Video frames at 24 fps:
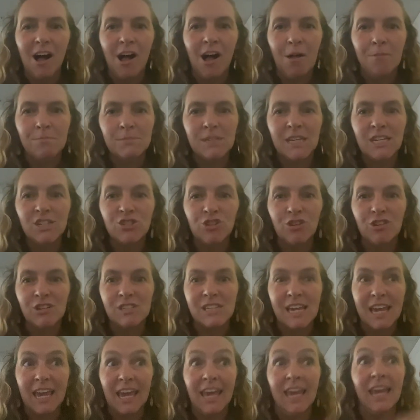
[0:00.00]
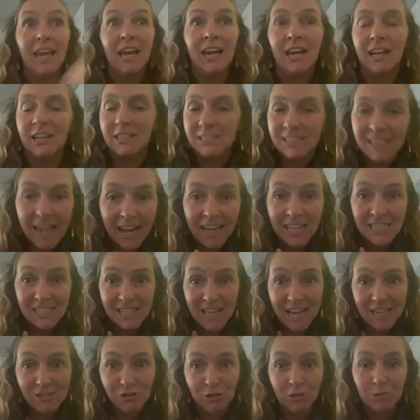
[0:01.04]
teachers in science
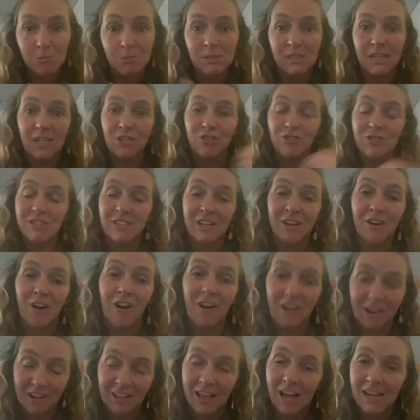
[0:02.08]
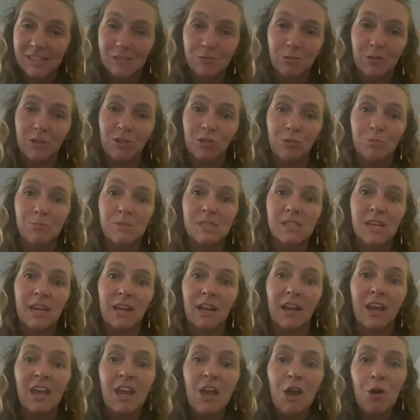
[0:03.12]
classrooms, teachers in art classrooms.
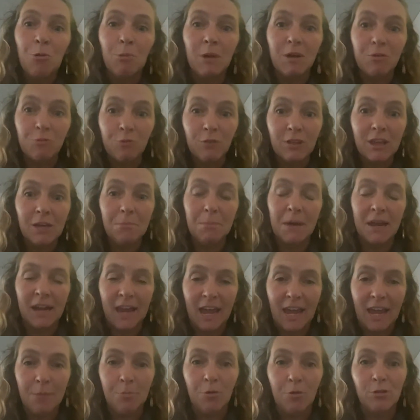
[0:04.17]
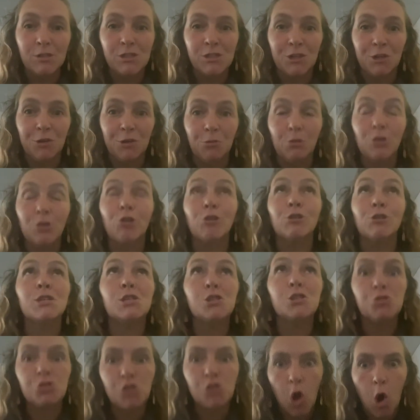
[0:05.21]
And we've really been able to learn
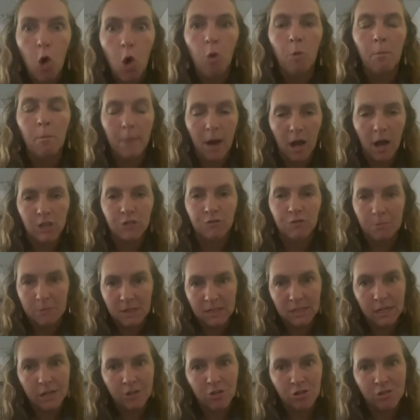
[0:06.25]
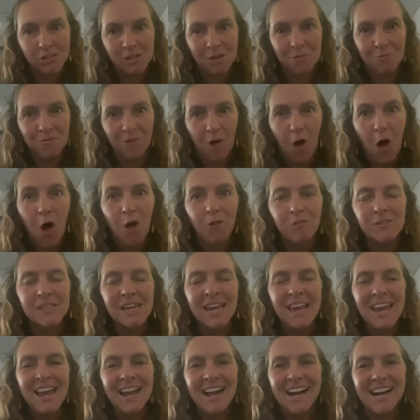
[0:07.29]
so much from the teachers involved
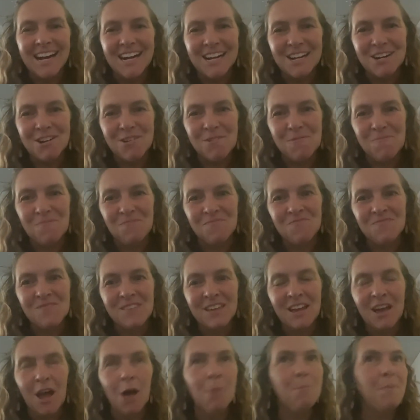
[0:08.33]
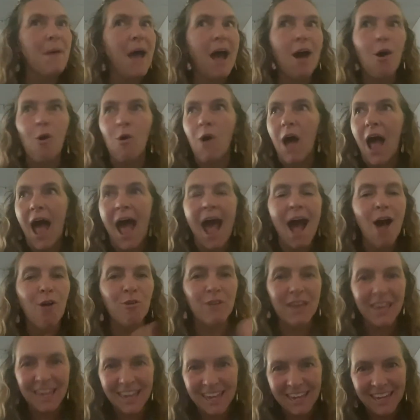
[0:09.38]
about how
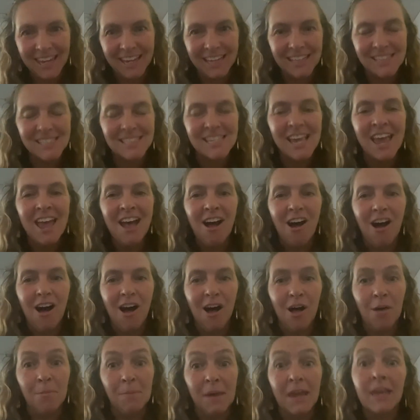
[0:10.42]
kids and